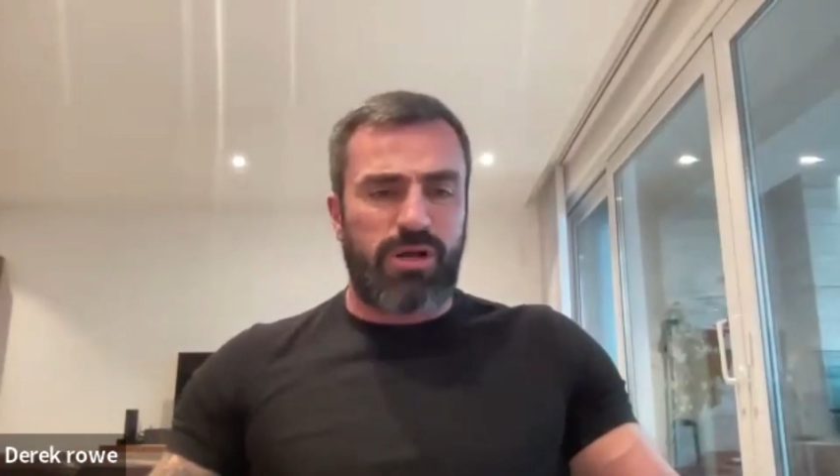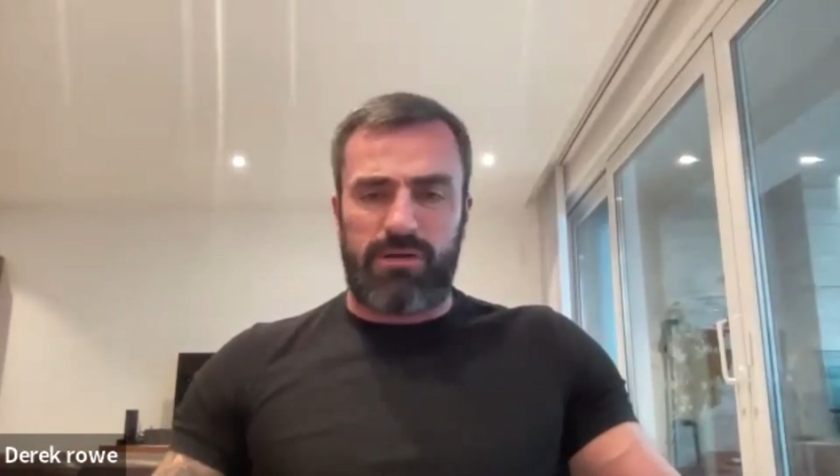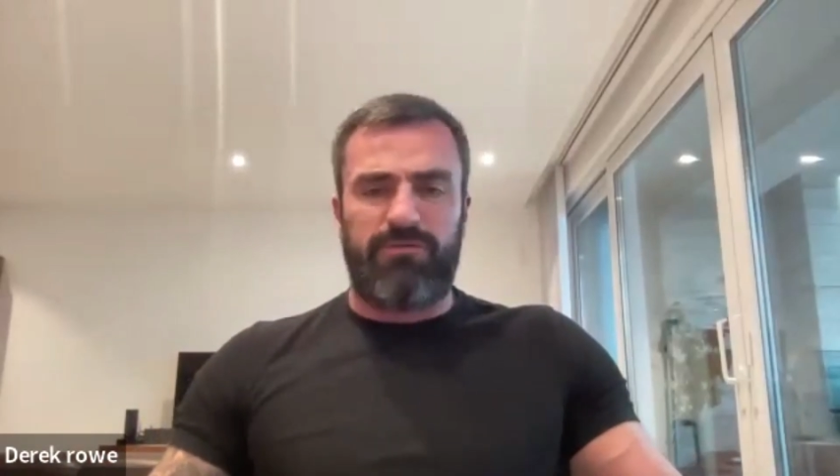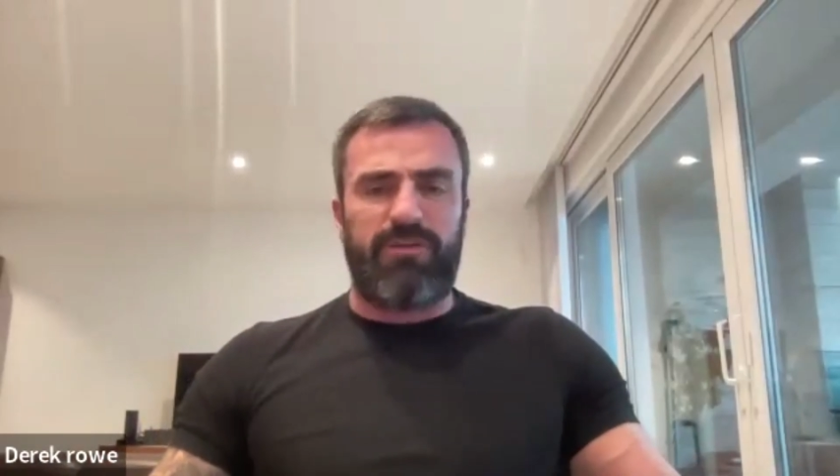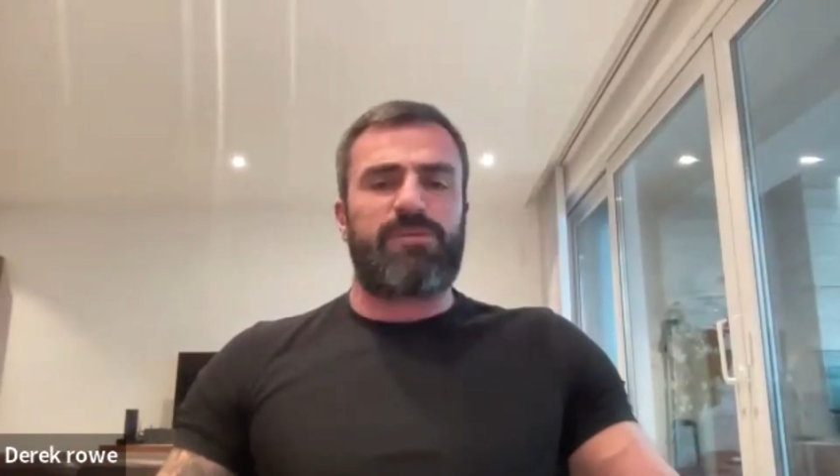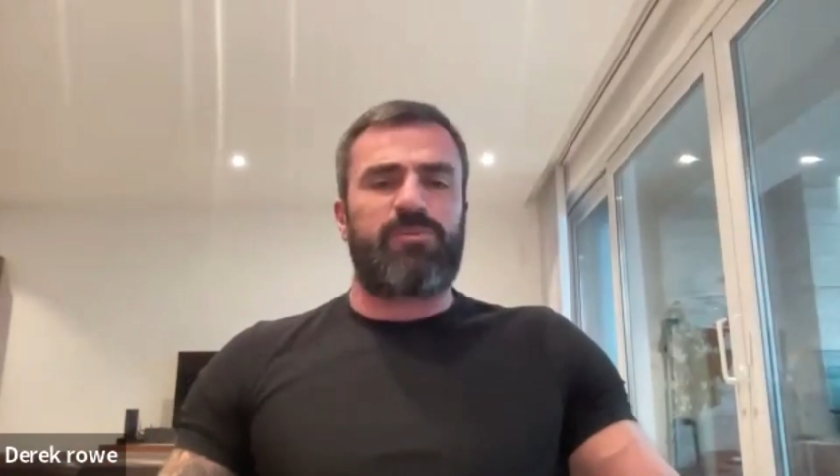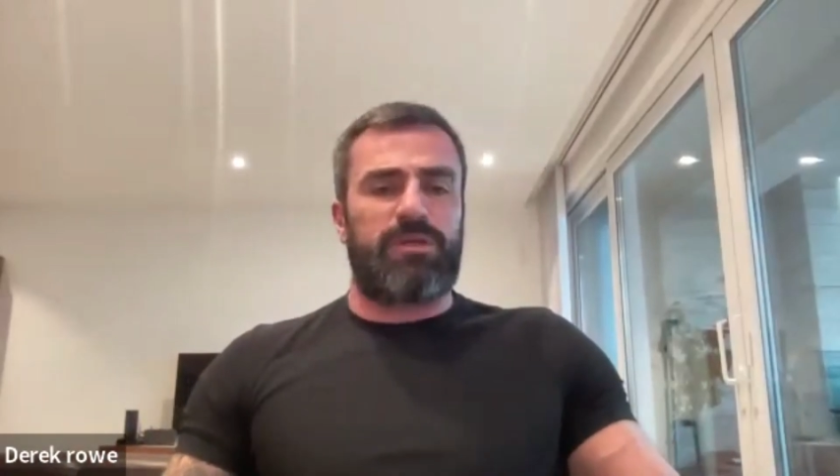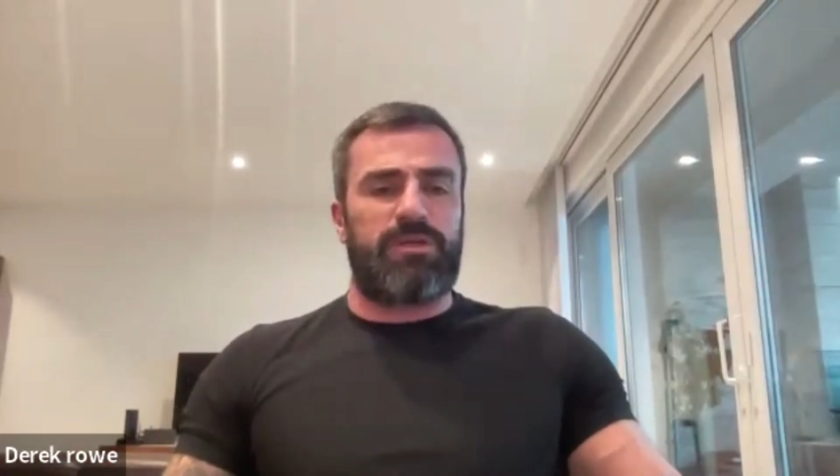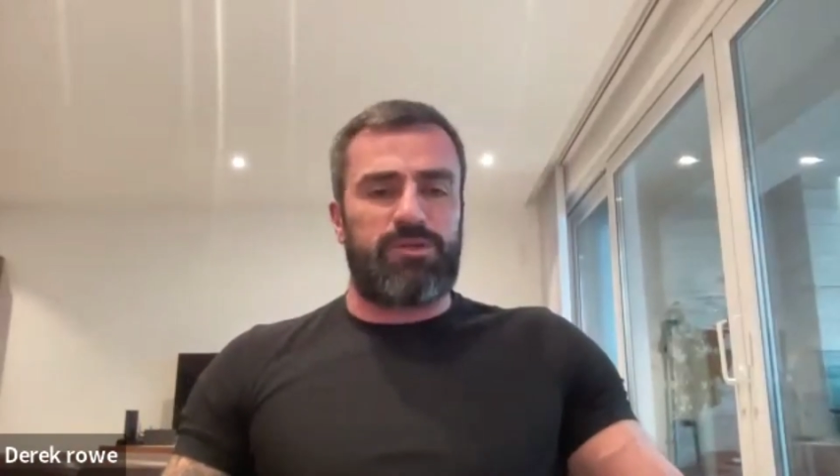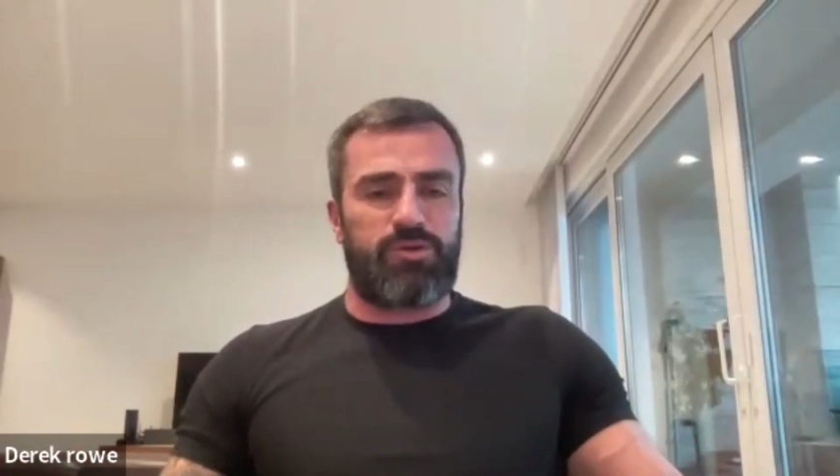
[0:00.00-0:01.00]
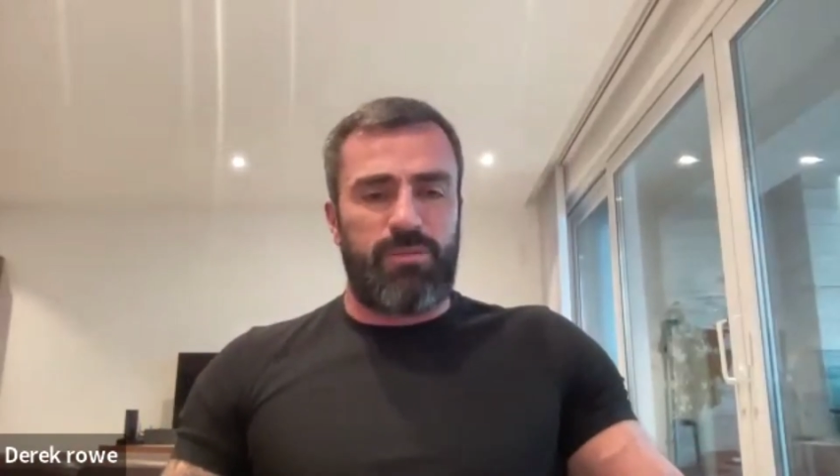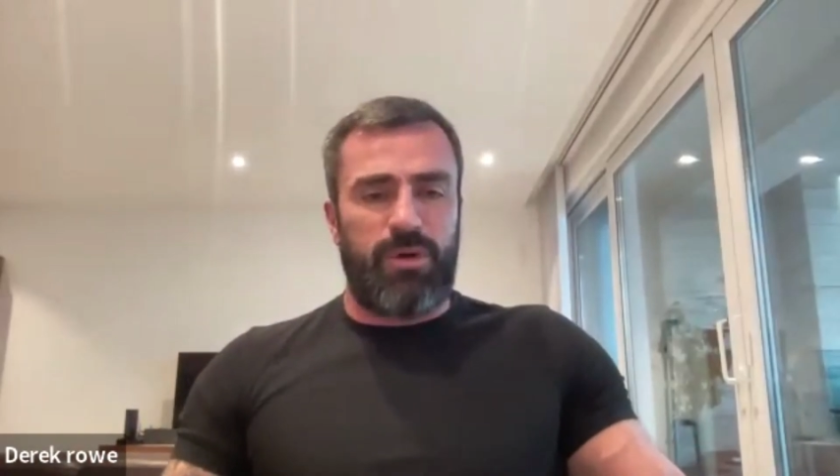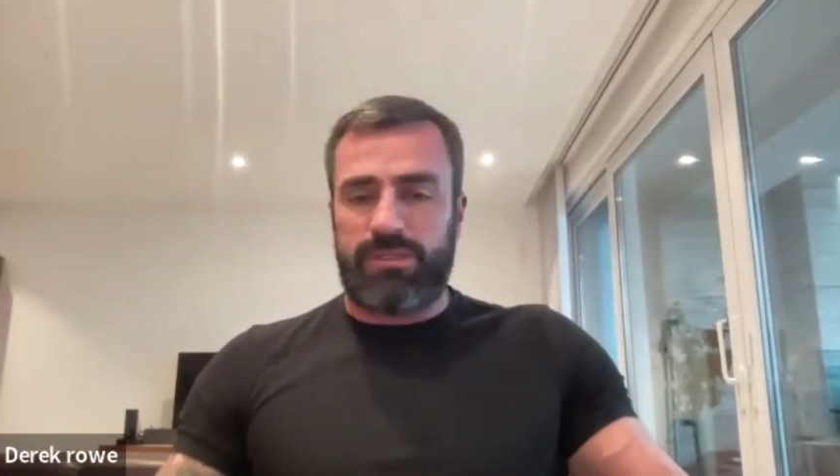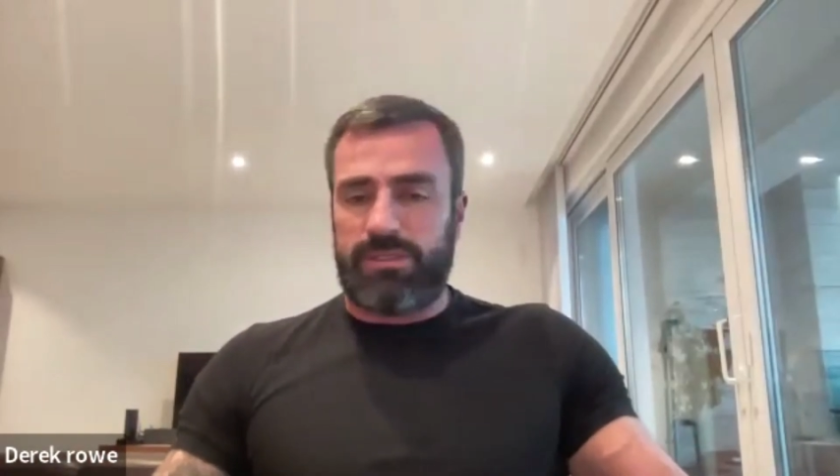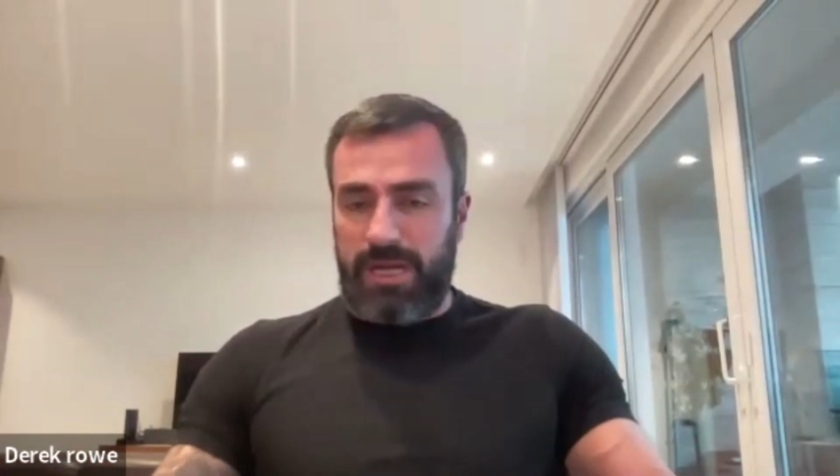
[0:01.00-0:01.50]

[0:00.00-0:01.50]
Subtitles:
on investment in 3 months.